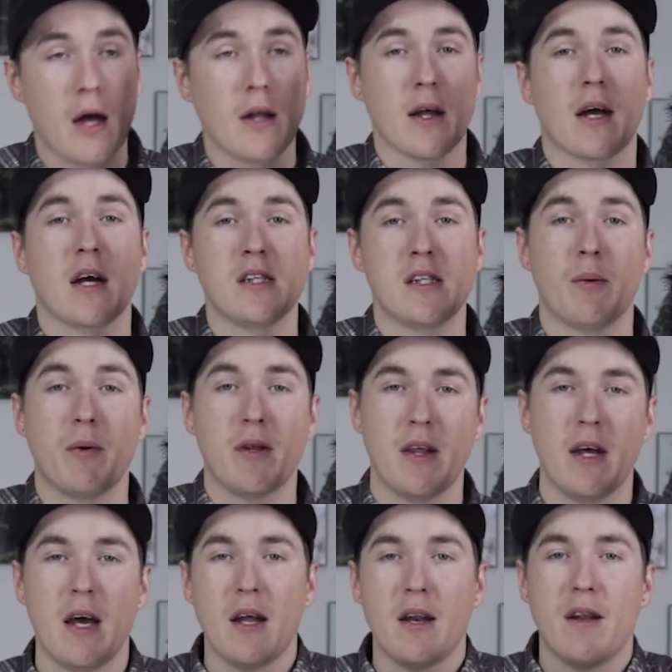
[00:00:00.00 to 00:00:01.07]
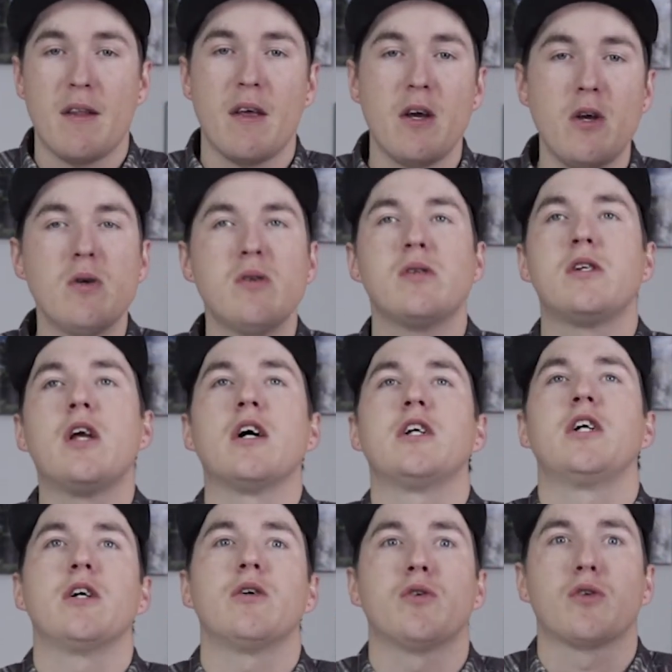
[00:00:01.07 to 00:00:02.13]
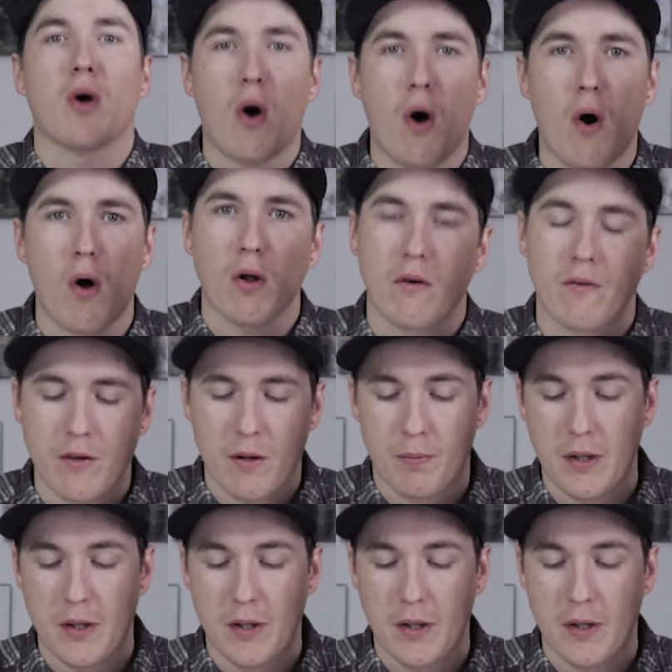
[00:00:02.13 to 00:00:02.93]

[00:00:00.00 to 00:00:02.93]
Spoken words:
And like I said, with it, they use Dutch angles all over the